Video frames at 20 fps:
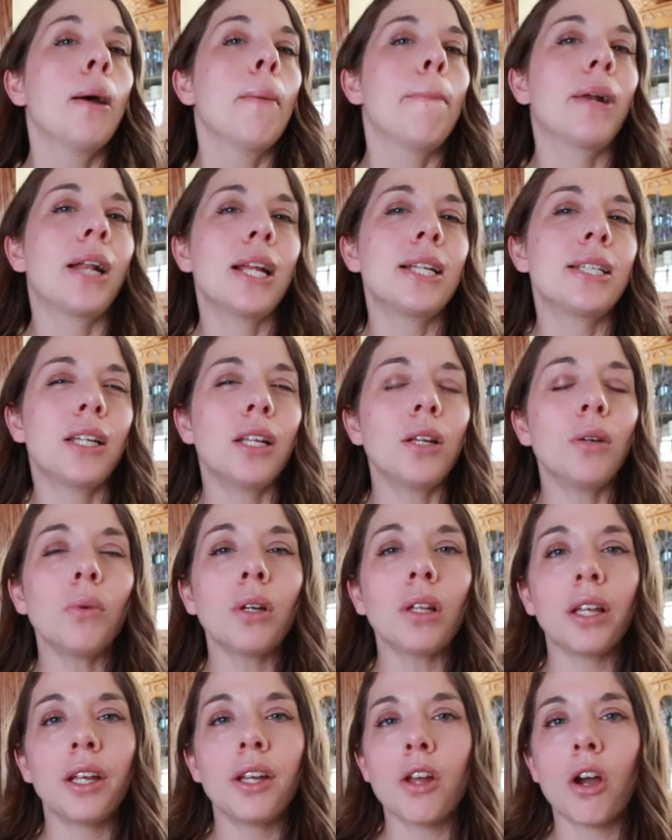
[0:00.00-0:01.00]
but I didn't
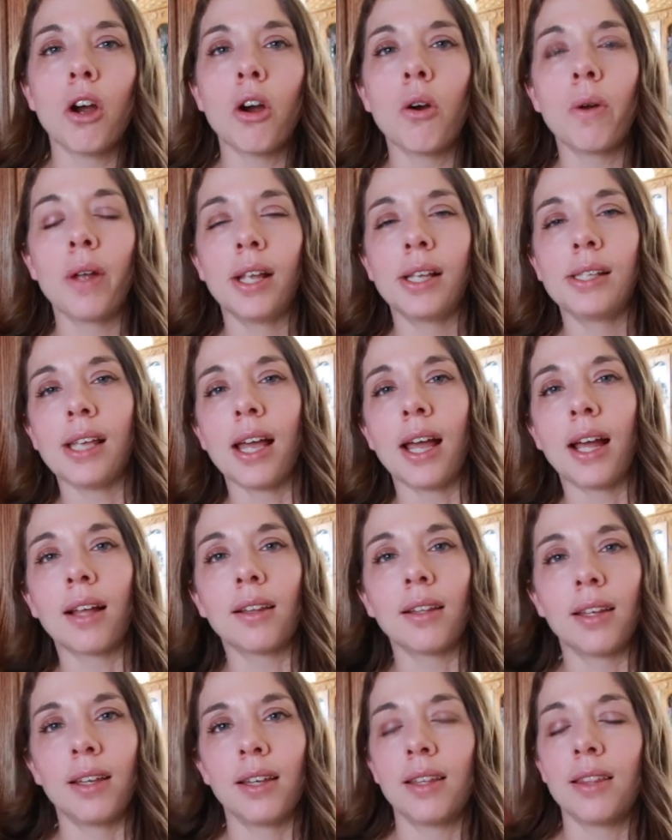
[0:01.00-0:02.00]
really know
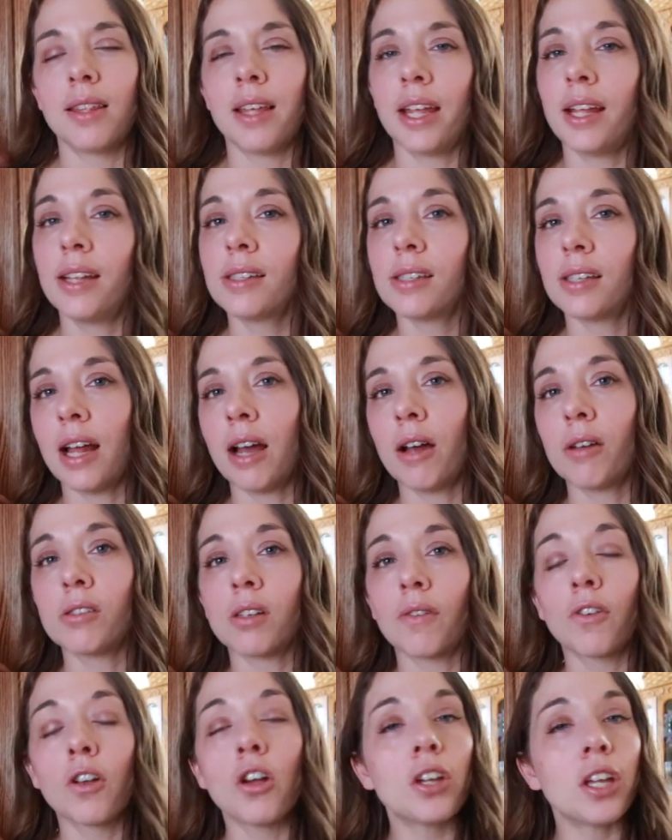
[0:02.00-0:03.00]
exactly the ins and outs
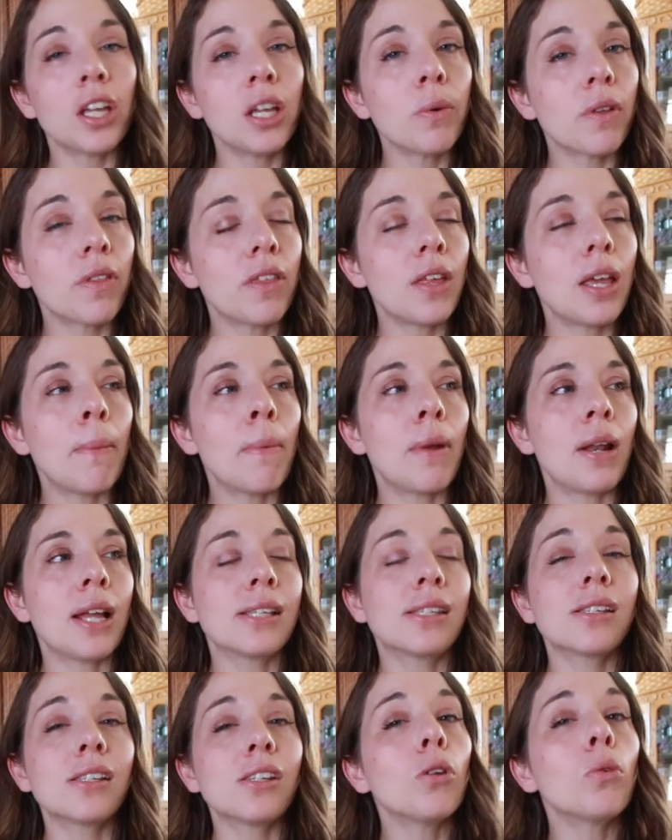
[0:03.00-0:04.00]
of cooking with them and I
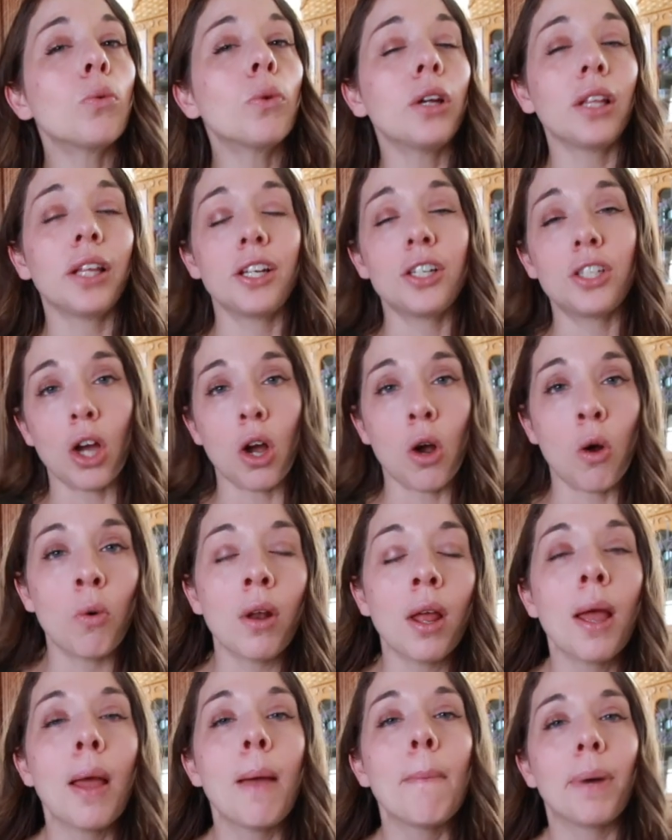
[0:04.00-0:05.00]
still really
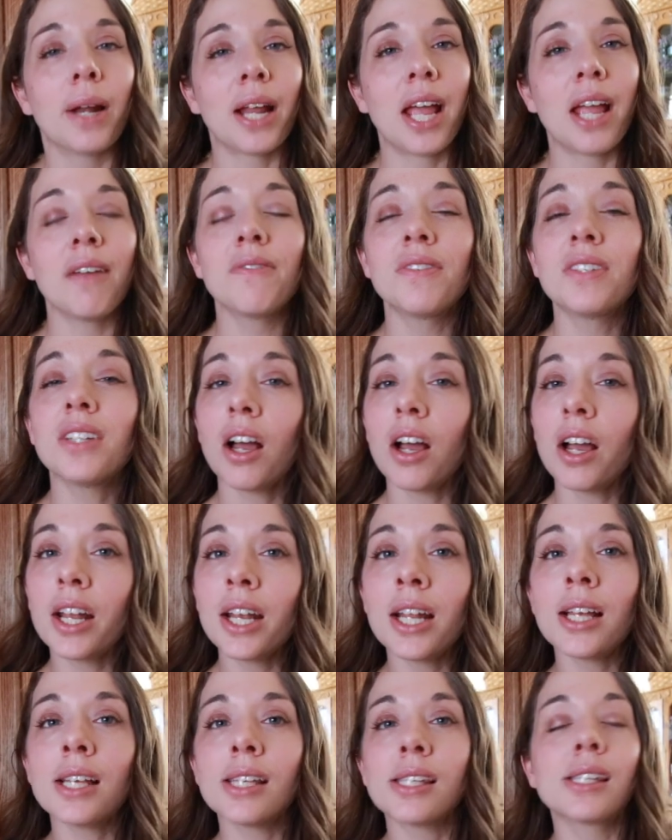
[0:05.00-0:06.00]
don't, but I have
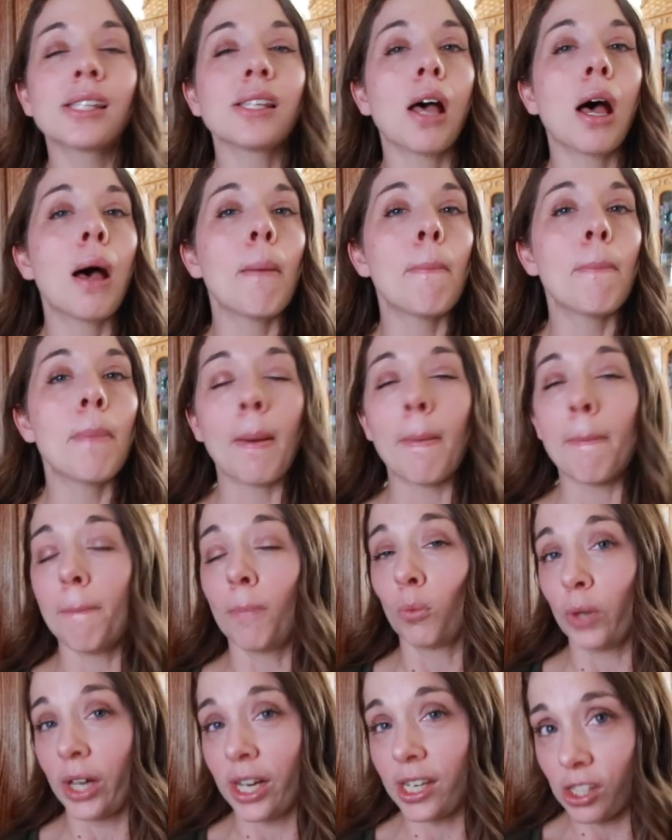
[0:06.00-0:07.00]
done some
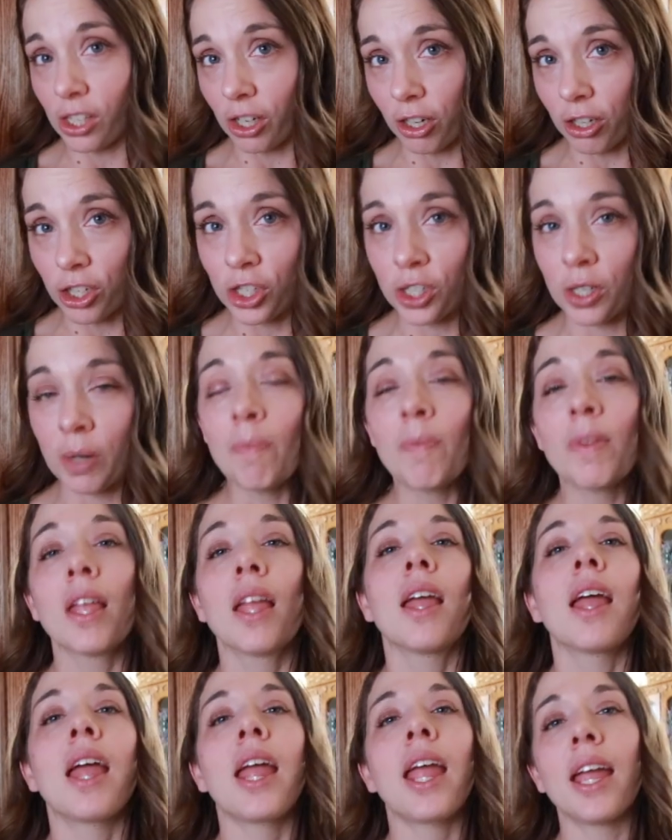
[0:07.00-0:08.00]
research
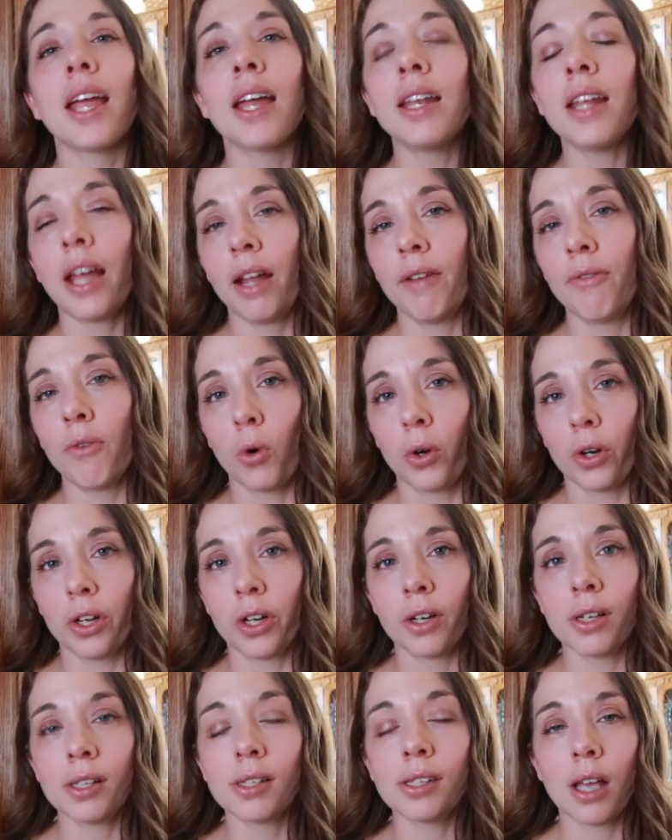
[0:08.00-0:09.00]
and I've
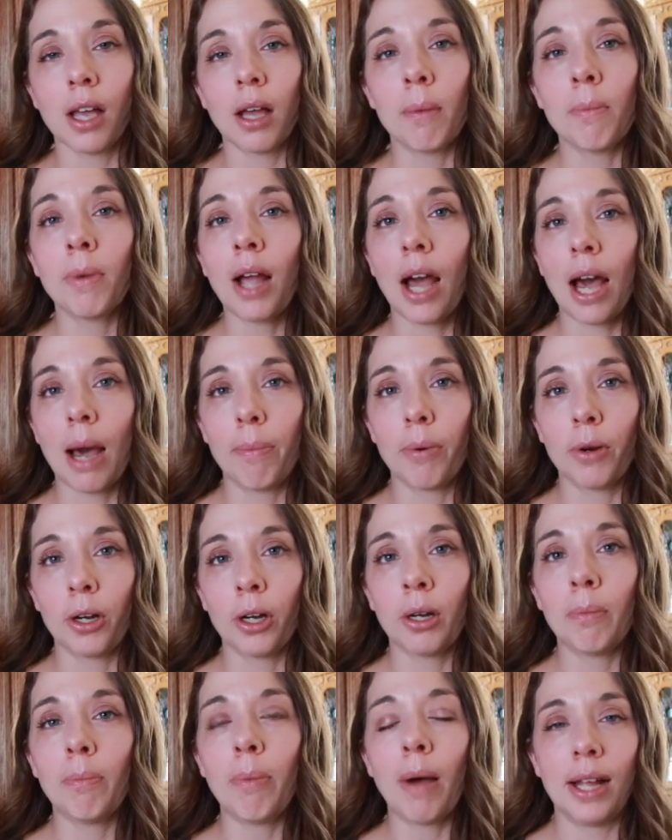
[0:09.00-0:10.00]
ordered some
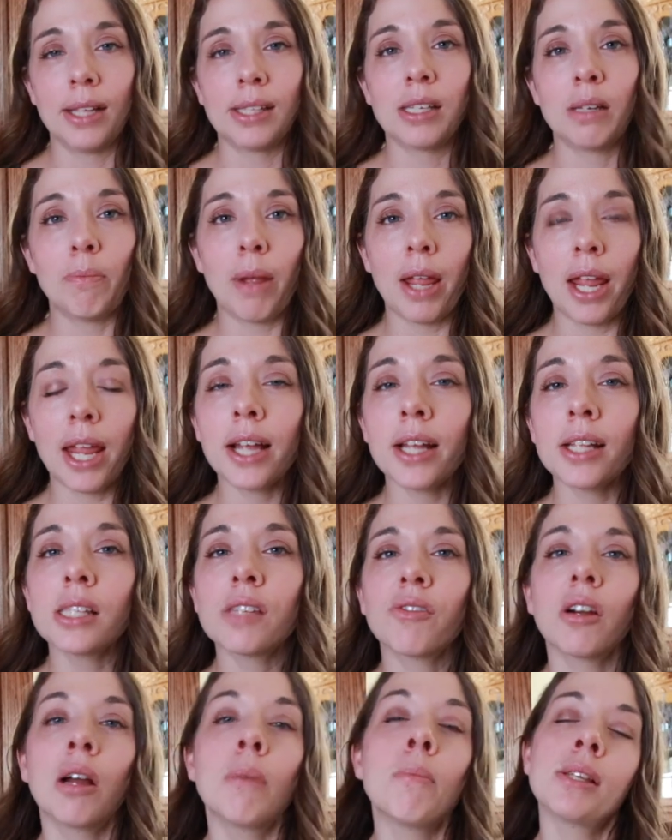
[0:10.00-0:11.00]
copper pots and pans
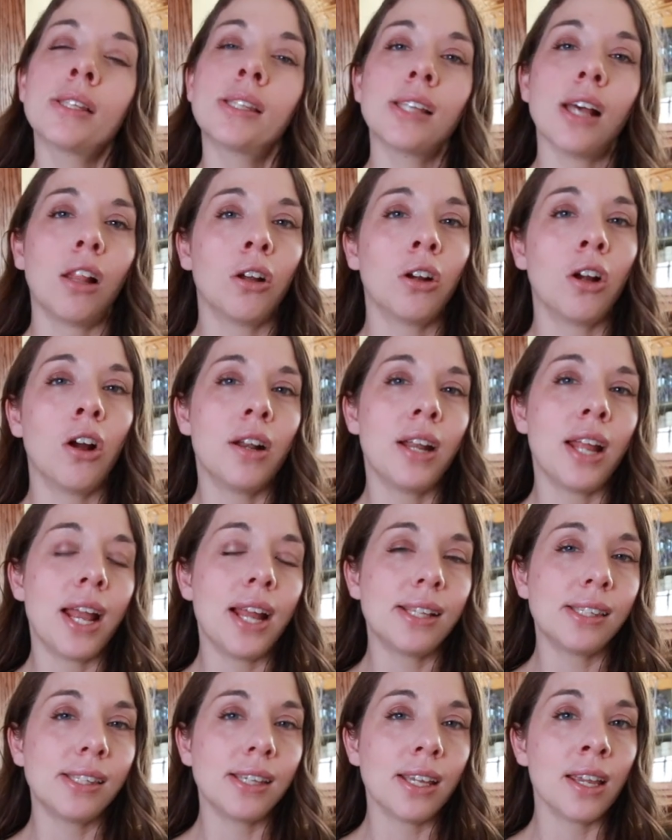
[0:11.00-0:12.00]
from a seller on
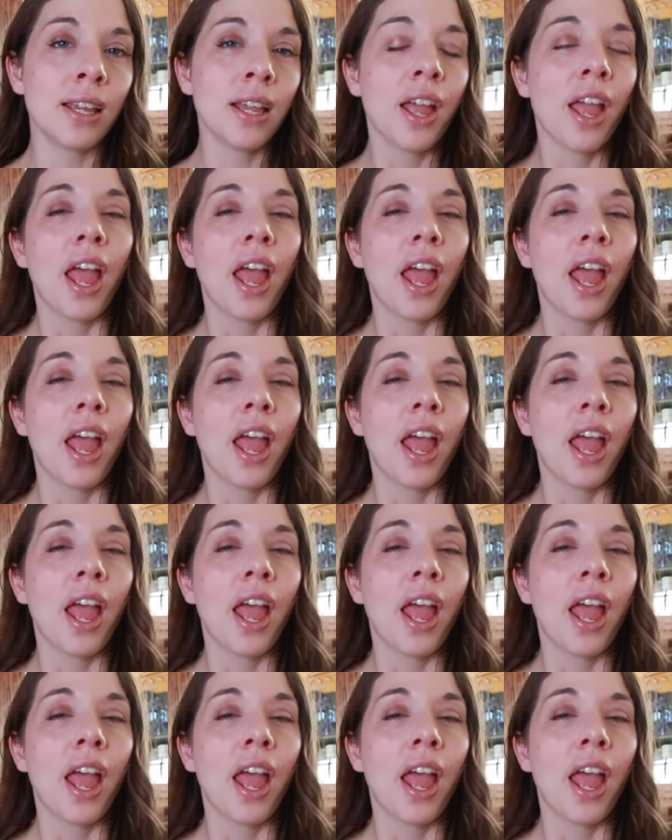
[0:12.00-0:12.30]
Etsy.